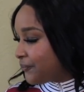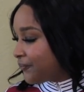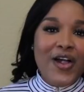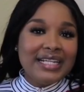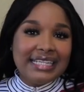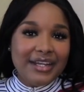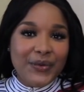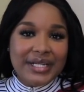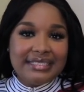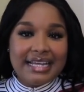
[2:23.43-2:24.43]
I always get the
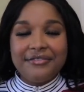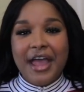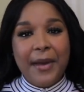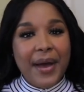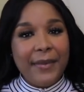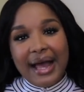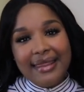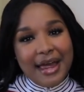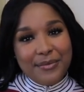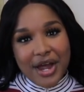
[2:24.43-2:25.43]
question if I am a
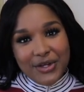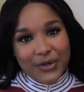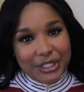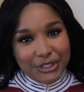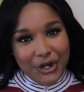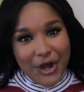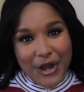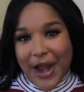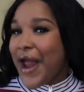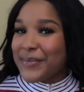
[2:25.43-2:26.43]
Bath and Body Works girl
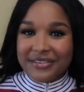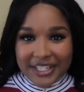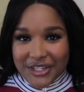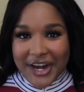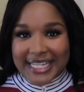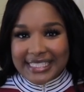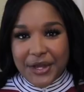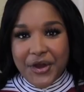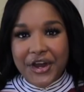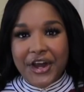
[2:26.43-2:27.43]
or I'm a Victoria's
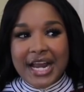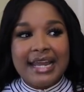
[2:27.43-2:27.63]
Secret girl,